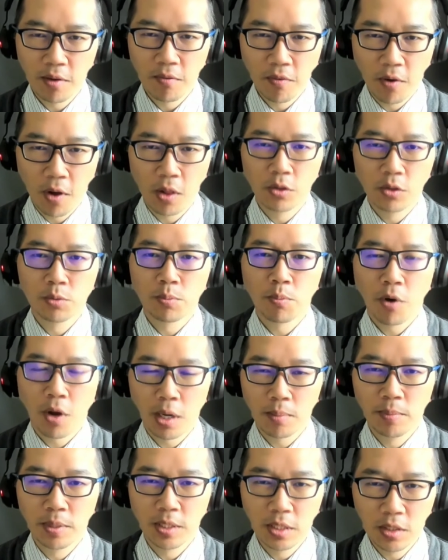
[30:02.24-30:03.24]
follows
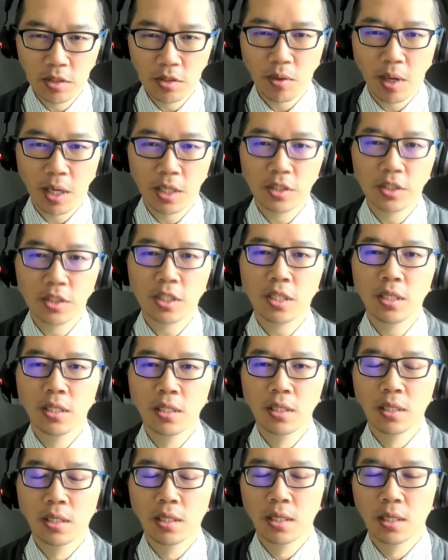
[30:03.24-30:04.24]
product business strategy.
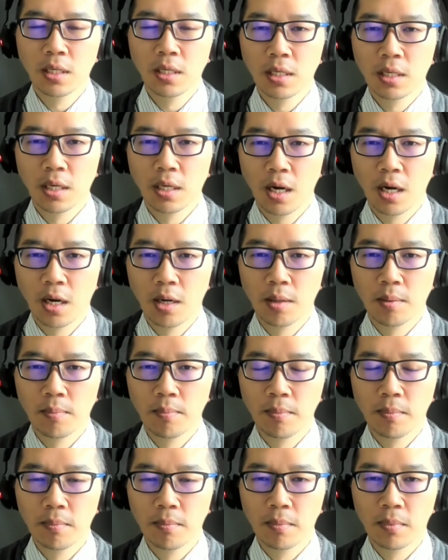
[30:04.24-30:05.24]

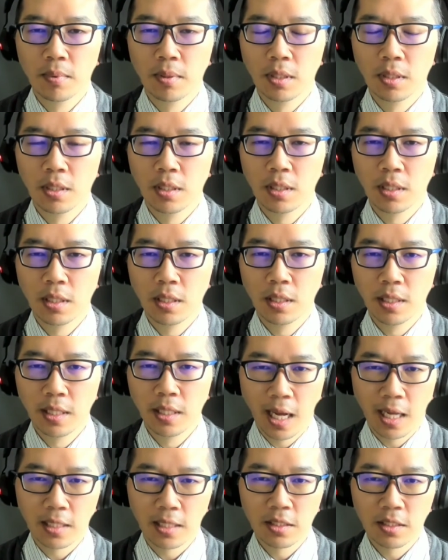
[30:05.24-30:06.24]

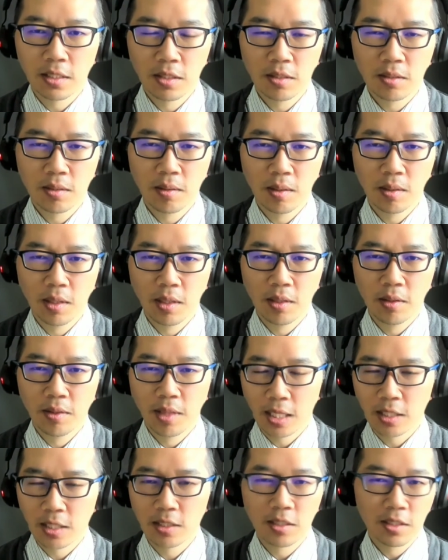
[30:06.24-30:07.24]
That's
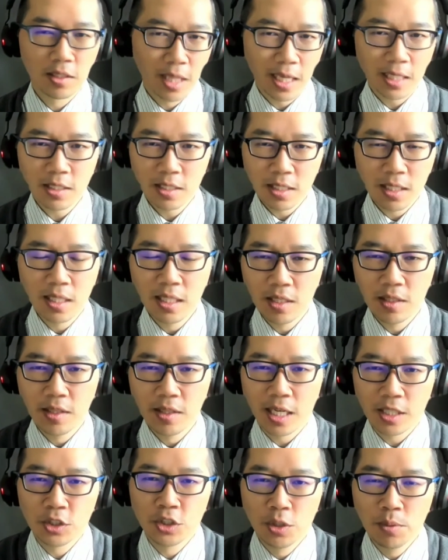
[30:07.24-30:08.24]
clear.
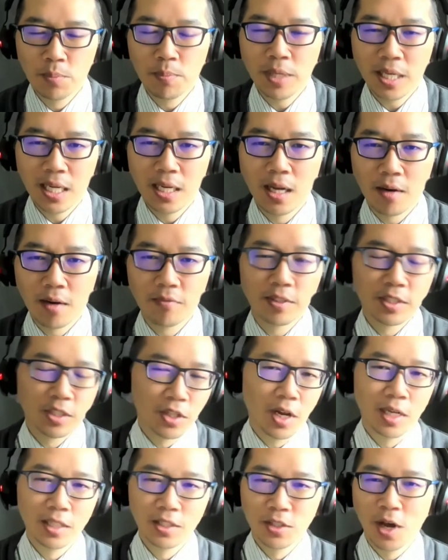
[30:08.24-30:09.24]
That should be enough. It's
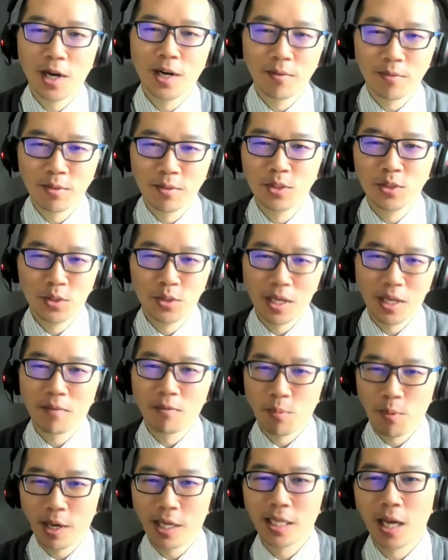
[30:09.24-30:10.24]
not enough because usually you have to
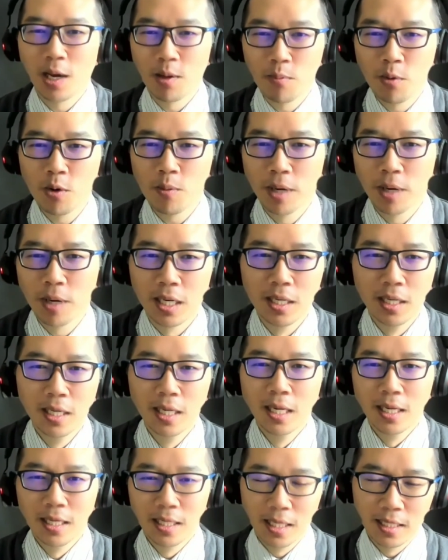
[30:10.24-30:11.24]
break it down more. But
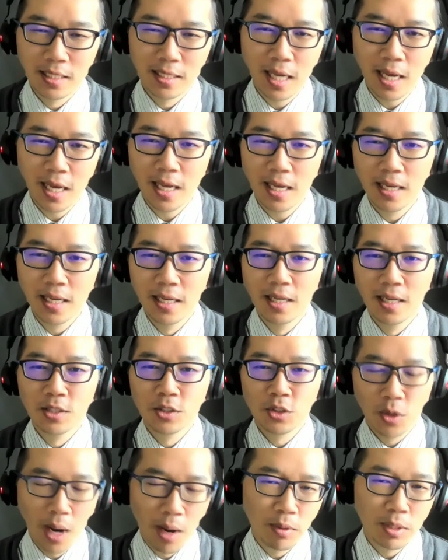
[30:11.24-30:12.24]
let's say,
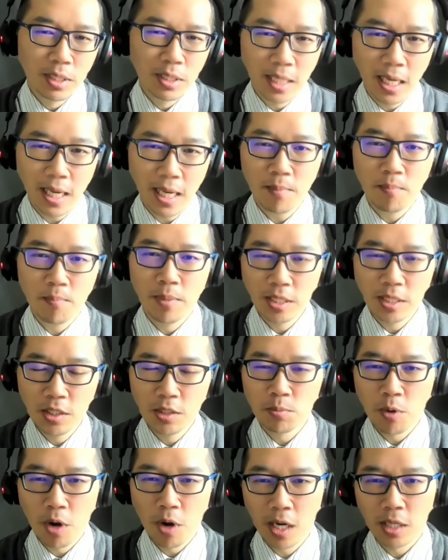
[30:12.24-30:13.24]
so I would say business
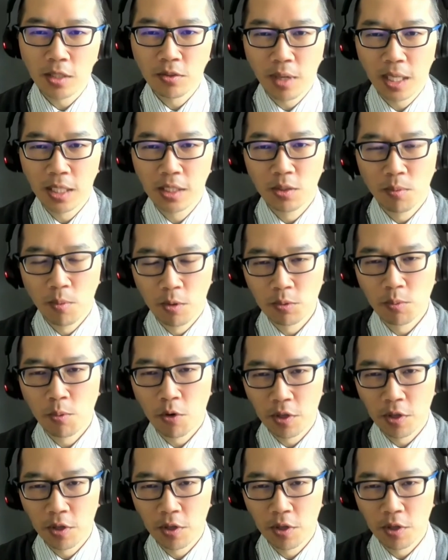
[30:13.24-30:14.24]
product strategy is the most
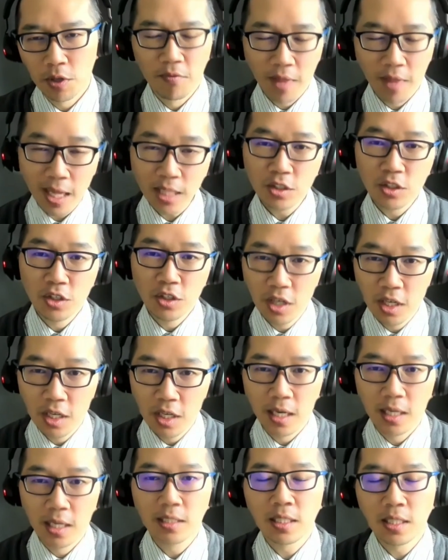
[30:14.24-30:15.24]
important thing. If that's good
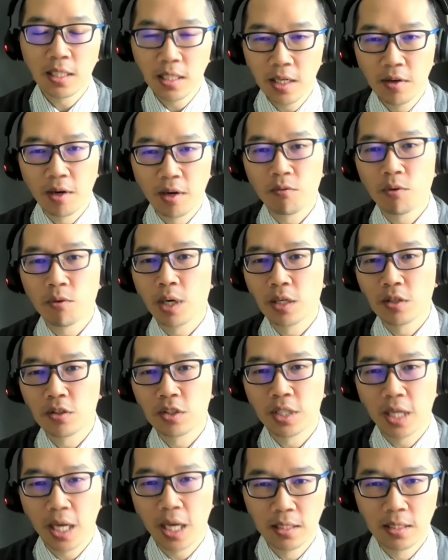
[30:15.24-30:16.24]
and it's clear and everyone
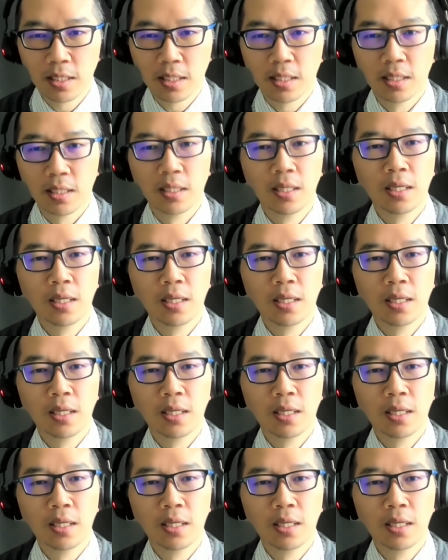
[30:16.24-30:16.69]
understands it,